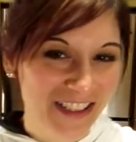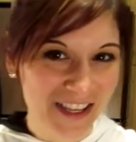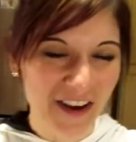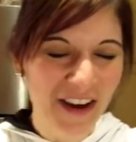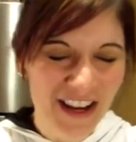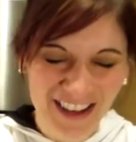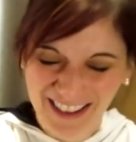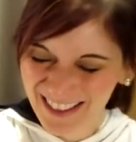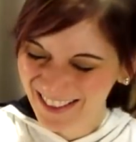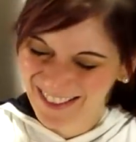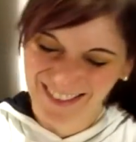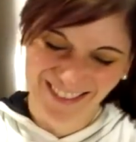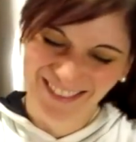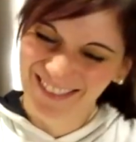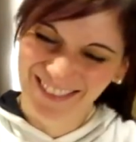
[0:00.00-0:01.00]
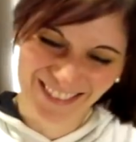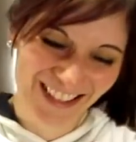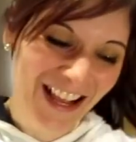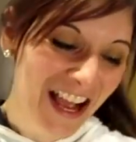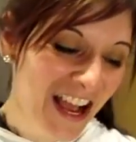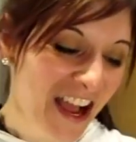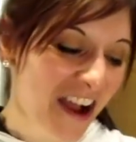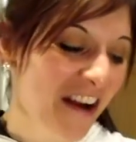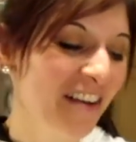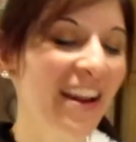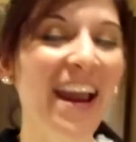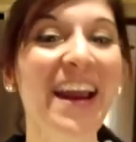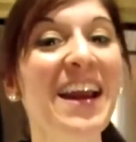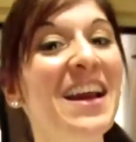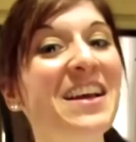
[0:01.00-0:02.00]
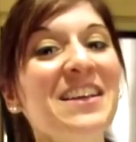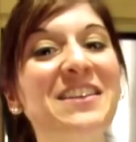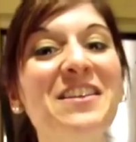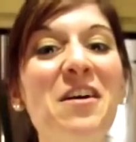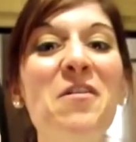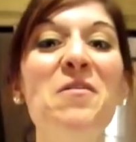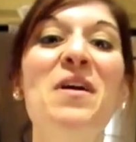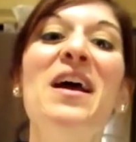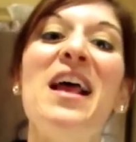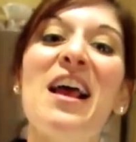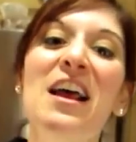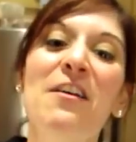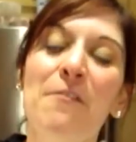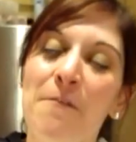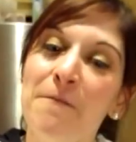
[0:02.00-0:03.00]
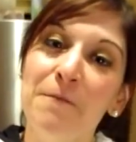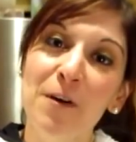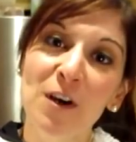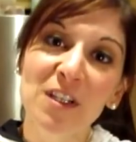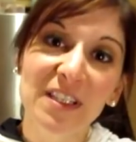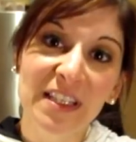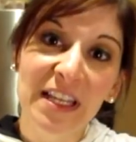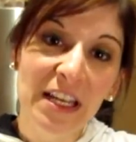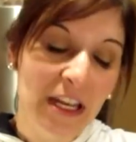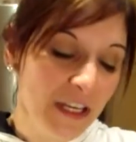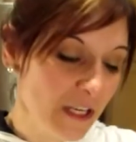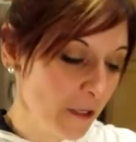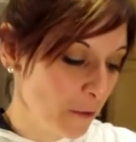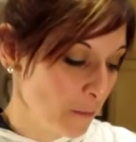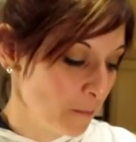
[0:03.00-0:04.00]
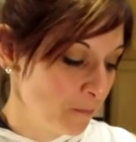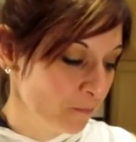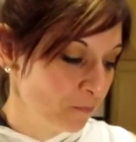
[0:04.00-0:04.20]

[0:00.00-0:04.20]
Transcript: so, okay, so first thing I do,